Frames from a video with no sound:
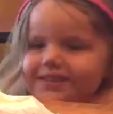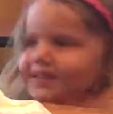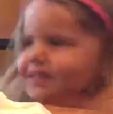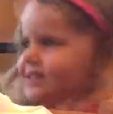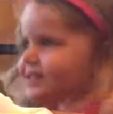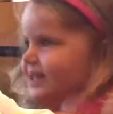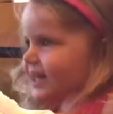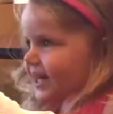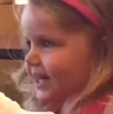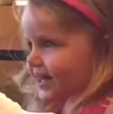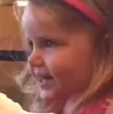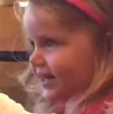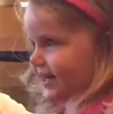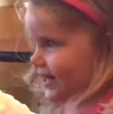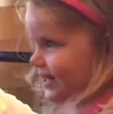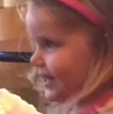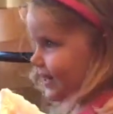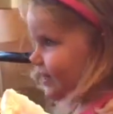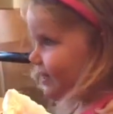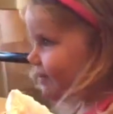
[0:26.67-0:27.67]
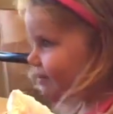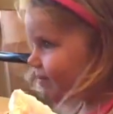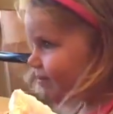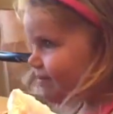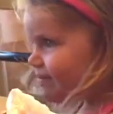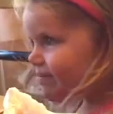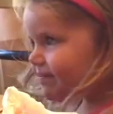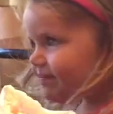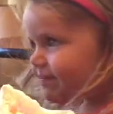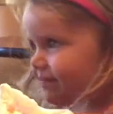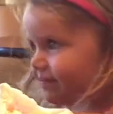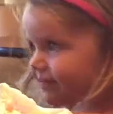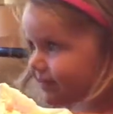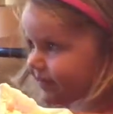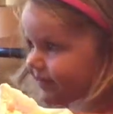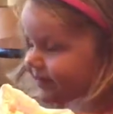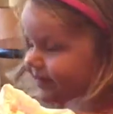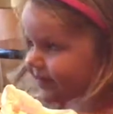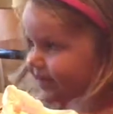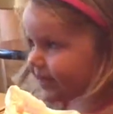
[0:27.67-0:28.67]
your thicky thicky over Fast as
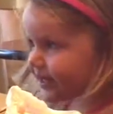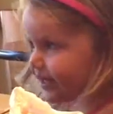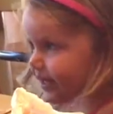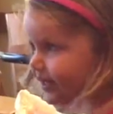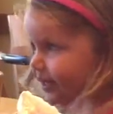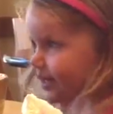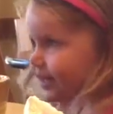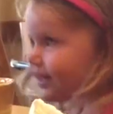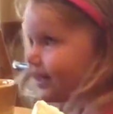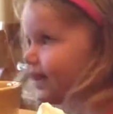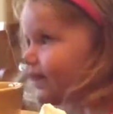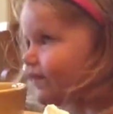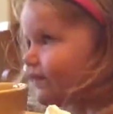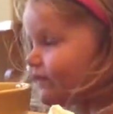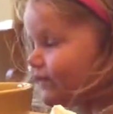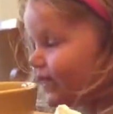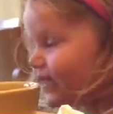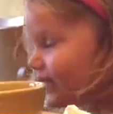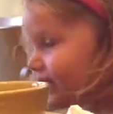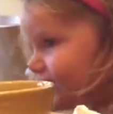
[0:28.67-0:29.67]
lightning. Nope. No,